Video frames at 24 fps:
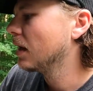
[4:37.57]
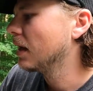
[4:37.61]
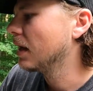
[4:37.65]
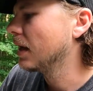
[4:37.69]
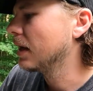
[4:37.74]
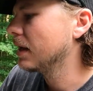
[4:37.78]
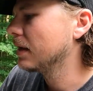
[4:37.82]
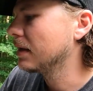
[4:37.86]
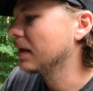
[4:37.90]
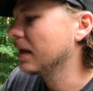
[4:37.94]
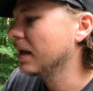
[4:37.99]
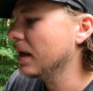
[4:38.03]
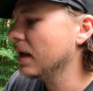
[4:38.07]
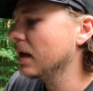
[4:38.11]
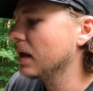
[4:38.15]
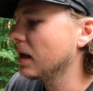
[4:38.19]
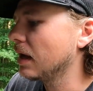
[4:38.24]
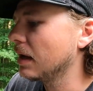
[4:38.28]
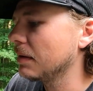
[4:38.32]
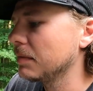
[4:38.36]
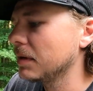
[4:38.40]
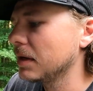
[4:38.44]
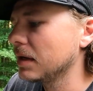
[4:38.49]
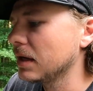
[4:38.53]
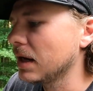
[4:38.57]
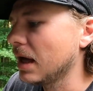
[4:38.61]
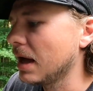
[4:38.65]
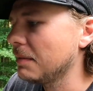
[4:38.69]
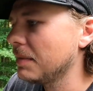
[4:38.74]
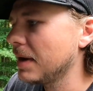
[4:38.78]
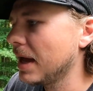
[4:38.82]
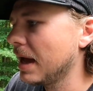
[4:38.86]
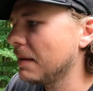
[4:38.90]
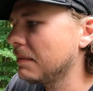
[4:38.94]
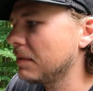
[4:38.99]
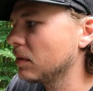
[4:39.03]
And yeah, I mean, I'm
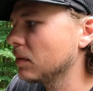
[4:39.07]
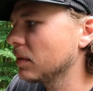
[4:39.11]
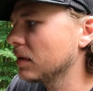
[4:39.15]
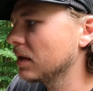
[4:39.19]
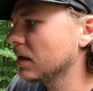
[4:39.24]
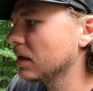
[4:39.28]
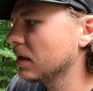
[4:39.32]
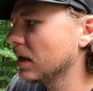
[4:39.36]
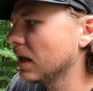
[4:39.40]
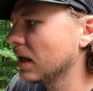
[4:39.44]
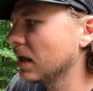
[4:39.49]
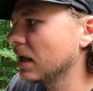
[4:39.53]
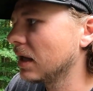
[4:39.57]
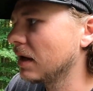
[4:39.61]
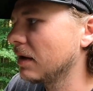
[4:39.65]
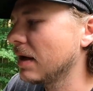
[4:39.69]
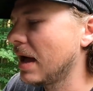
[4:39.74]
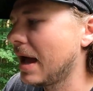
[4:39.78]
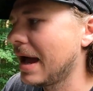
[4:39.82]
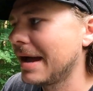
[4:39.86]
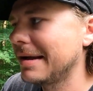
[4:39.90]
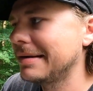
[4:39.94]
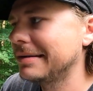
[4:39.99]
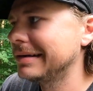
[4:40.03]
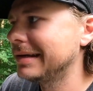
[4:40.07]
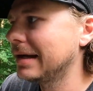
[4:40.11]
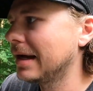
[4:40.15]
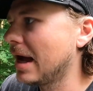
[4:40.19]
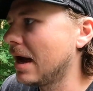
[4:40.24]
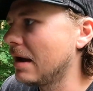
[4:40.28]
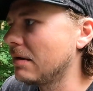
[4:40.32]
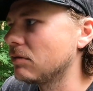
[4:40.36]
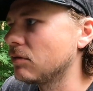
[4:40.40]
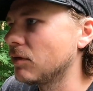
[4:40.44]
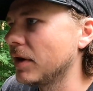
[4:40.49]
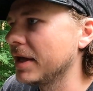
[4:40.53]
happy with it.
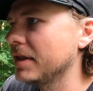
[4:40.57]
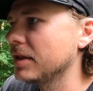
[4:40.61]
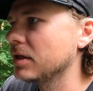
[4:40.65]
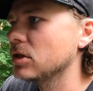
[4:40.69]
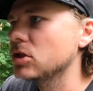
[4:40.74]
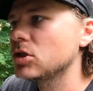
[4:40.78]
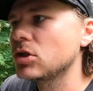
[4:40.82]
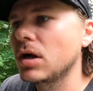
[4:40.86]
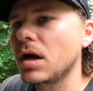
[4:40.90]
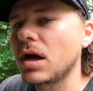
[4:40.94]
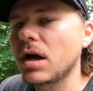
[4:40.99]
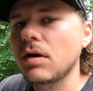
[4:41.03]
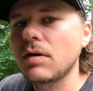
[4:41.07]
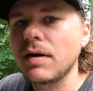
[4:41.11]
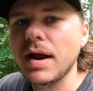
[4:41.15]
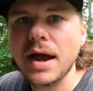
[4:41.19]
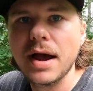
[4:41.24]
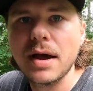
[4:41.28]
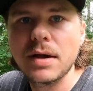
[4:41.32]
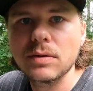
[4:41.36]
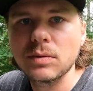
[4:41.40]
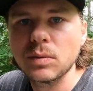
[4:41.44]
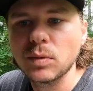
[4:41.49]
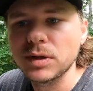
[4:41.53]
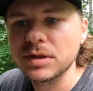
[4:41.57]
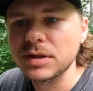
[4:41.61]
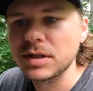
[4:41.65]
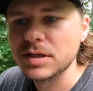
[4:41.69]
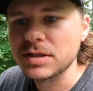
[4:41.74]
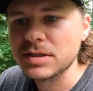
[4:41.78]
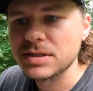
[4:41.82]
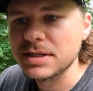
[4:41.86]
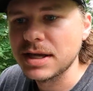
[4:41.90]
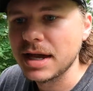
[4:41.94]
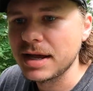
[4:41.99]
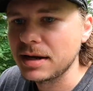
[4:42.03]
I've ran this truck around with
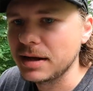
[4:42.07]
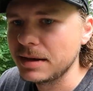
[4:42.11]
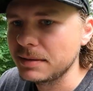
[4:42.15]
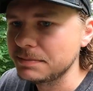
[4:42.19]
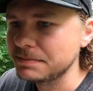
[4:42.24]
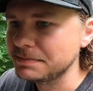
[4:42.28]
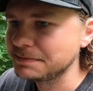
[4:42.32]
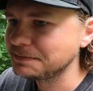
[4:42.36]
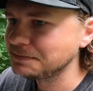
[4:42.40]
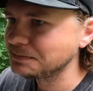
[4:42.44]
this setup,